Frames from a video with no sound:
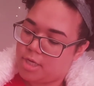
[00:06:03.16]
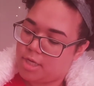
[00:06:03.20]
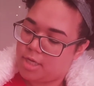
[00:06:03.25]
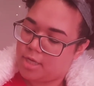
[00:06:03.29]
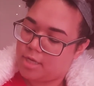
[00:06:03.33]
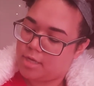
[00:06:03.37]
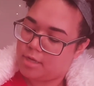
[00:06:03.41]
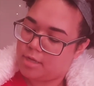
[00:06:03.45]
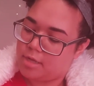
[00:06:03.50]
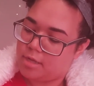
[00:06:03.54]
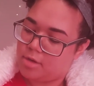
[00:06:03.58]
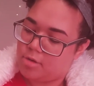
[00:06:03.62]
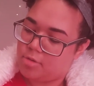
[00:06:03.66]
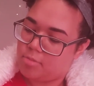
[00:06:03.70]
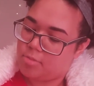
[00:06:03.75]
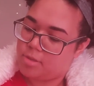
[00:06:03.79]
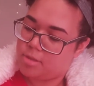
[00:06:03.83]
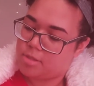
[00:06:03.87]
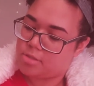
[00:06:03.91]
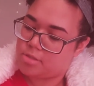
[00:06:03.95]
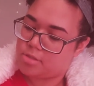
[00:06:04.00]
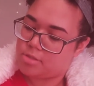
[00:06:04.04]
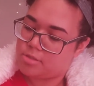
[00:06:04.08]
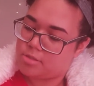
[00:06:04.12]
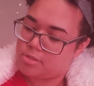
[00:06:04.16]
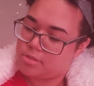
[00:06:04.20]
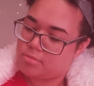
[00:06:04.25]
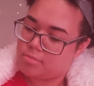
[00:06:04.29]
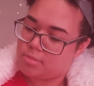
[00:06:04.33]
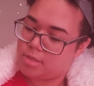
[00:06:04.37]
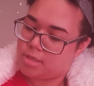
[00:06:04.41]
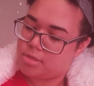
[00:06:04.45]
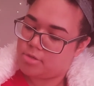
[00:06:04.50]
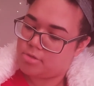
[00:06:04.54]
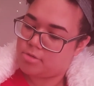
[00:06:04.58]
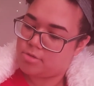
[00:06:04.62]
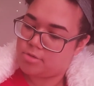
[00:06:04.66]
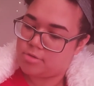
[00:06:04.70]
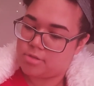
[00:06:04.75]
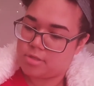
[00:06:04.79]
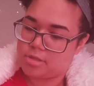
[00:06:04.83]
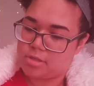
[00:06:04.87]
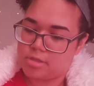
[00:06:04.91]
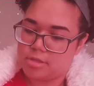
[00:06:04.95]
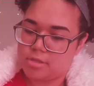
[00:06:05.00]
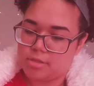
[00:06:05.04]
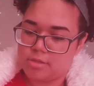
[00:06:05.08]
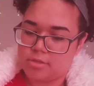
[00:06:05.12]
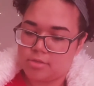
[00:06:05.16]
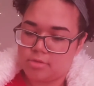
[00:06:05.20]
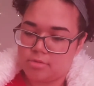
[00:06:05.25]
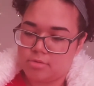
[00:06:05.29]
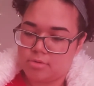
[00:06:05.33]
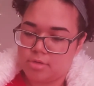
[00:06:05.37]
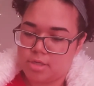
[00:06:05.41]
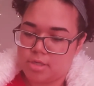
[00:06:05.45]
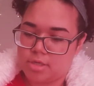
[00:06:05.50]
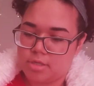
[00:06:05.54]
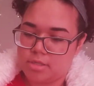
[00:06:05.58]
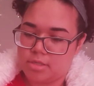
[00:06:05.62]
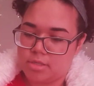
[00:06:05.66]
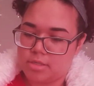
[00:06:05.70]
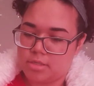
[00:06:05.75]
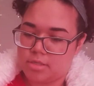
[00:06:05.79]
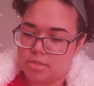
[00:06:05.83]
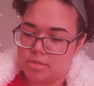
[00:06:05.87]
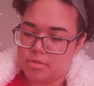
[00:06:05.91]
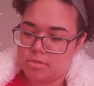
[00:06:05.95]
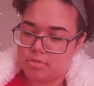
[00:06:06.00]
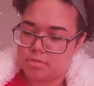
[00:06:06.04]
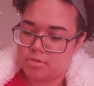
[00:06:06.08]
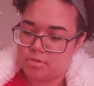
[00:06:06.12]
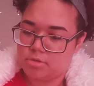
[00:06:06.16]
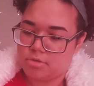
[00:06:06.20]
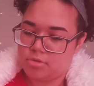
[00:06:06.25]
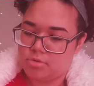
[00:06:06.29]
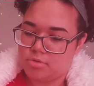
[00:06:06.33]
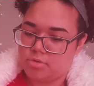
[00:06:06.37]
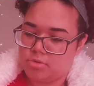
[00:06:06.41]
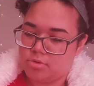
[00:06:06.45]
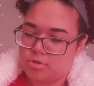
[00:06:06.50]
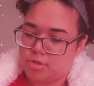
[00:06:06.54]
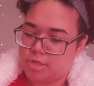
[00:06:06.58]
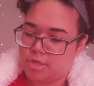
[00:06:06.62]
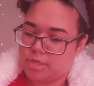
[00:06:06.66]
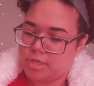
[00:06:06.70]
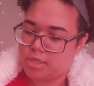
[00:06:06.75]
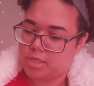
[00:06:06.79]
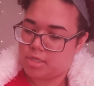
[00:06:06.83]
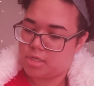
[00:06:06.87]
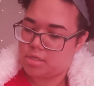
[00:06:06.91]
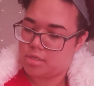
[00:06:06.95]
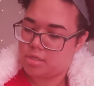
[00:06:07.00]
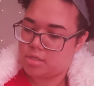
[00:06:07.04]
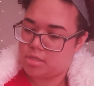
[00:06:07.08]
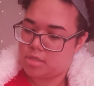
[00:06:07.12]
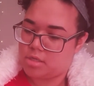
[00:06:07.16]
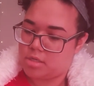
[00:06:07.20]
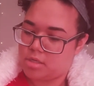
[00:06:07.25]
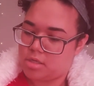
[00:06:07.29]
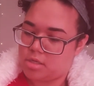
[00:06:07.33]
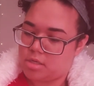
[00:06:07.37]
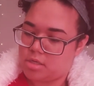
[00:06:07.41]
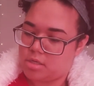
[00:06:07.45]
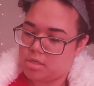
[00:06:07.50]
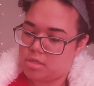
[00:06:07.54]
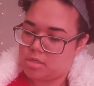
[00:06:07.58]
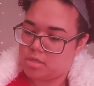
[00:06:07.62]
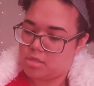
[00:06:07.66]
ahead a little bit just to make sure that this story isn't too crazy.